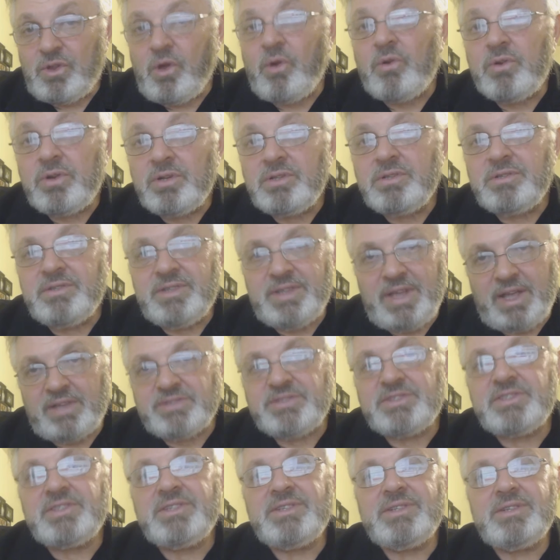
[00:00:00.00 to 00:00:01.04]
total?
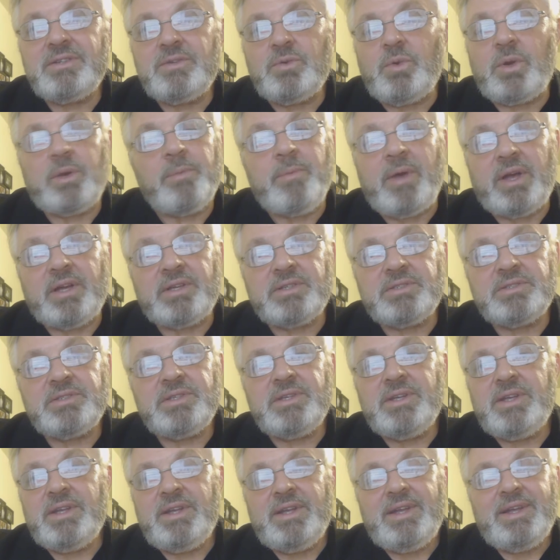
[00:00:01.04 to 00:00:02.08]
Yes, 20
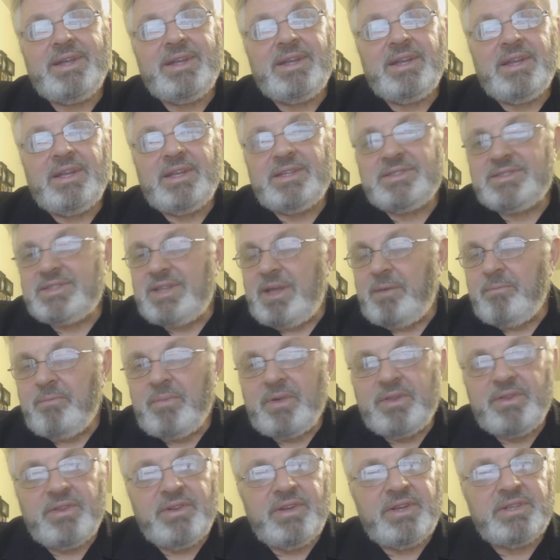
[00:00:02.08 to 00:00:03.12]
bucks. It's not
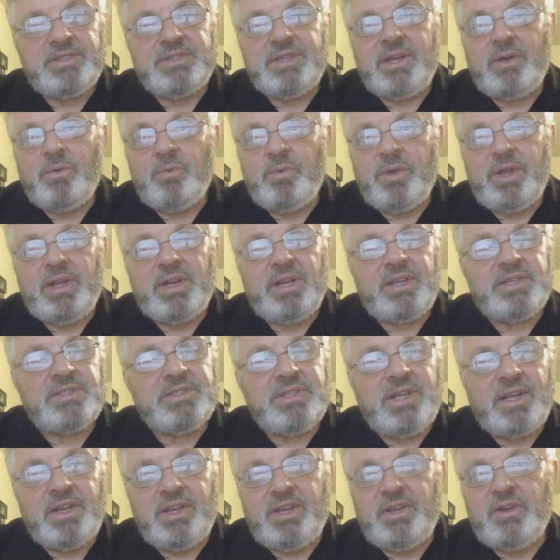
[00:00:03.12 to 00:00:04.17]
monthly, it's not weekly,
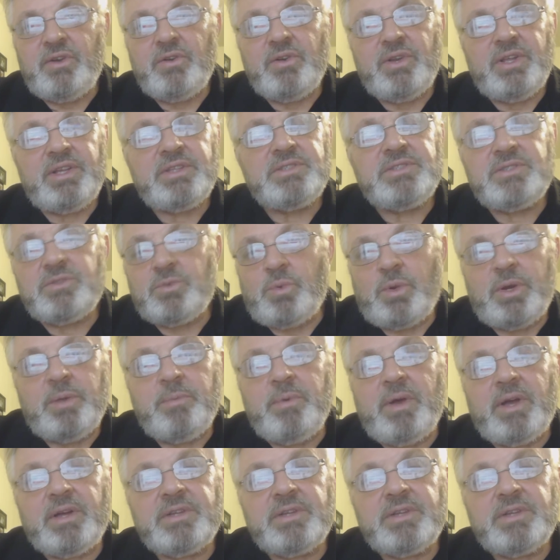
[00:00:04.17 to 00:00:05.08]
it's not yearly, it's 20